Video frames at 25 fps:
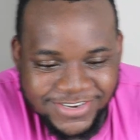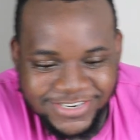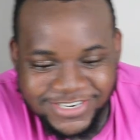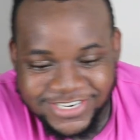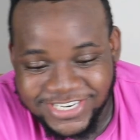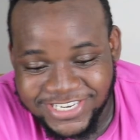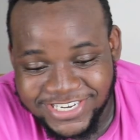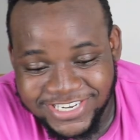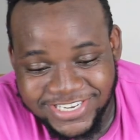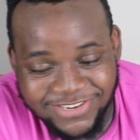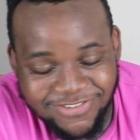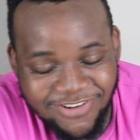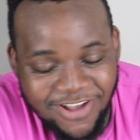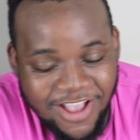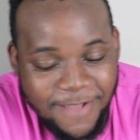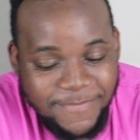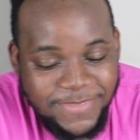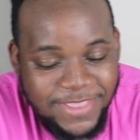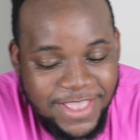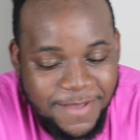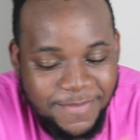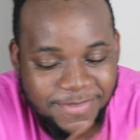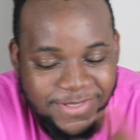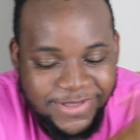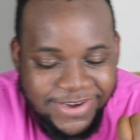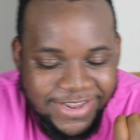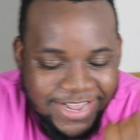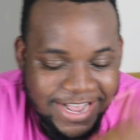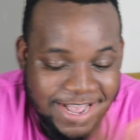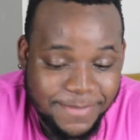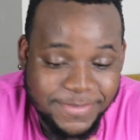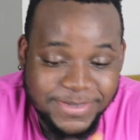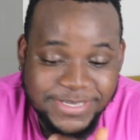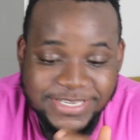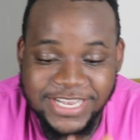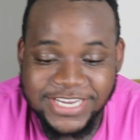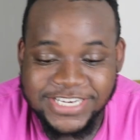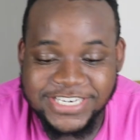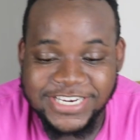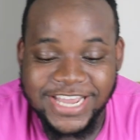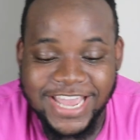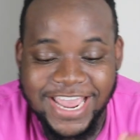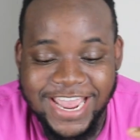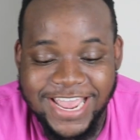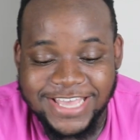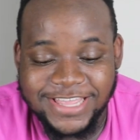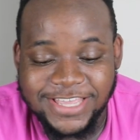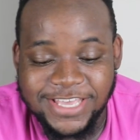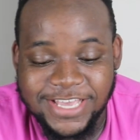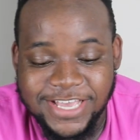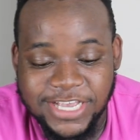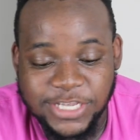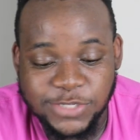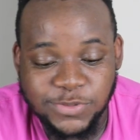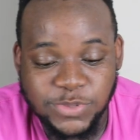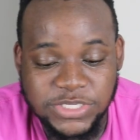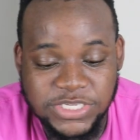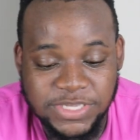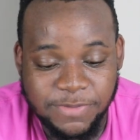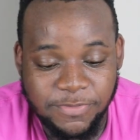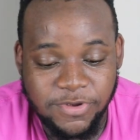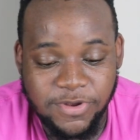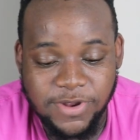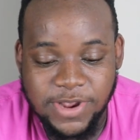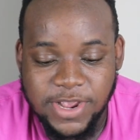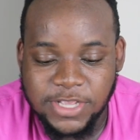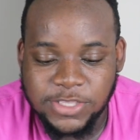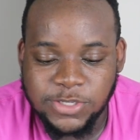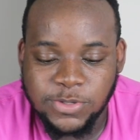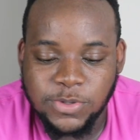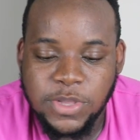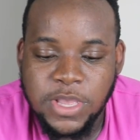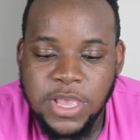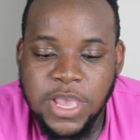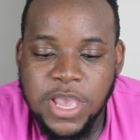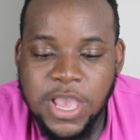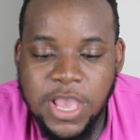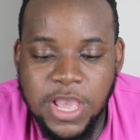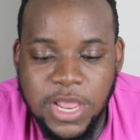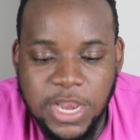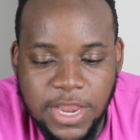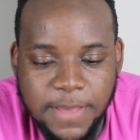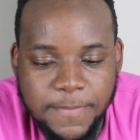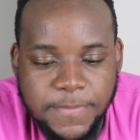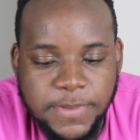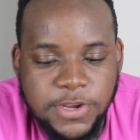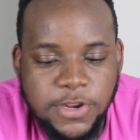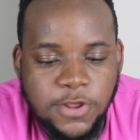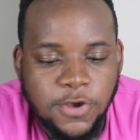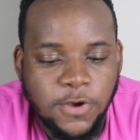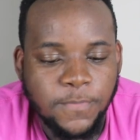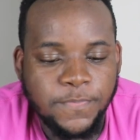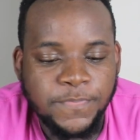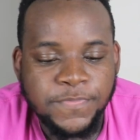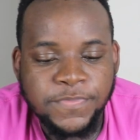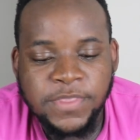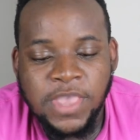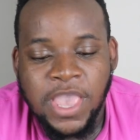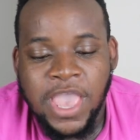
Subscribe down below in the comment section. Anything you guys want to see me react to, let me know.